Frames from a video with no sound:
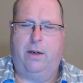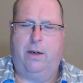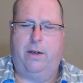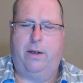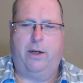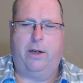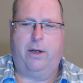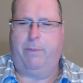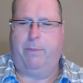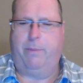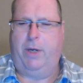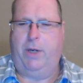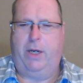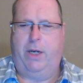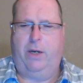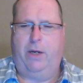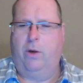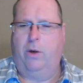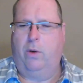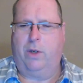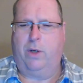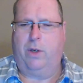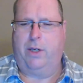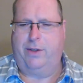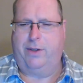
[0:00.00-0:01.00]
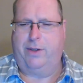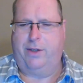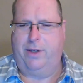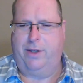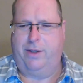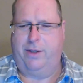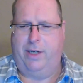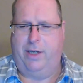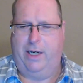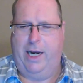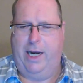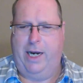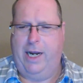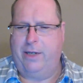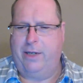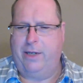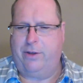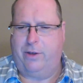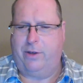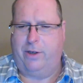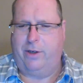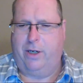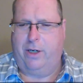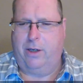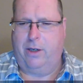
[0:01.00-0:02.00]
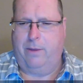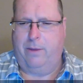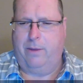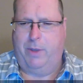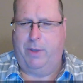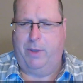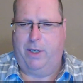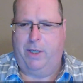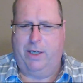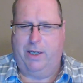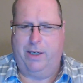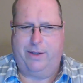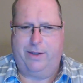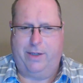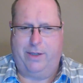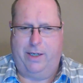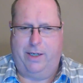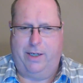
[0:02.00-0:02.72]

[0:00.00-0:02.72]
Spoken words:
There can be no consistent answer here because